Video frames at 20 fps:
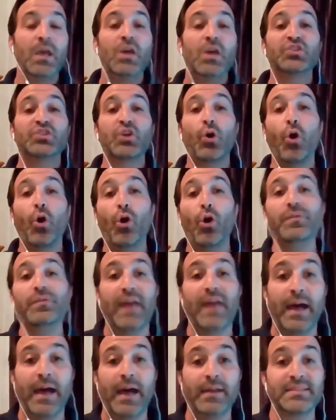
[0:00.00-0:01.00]
So on
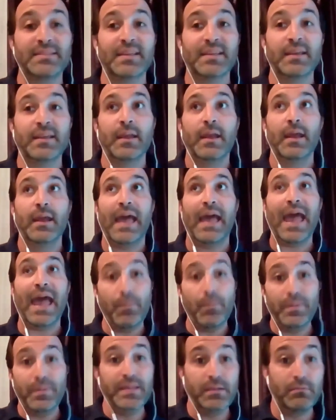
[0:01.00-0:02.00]
that, how
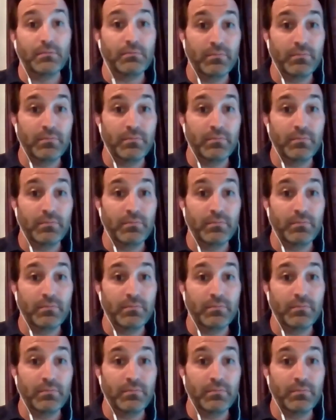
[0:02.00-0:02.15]
many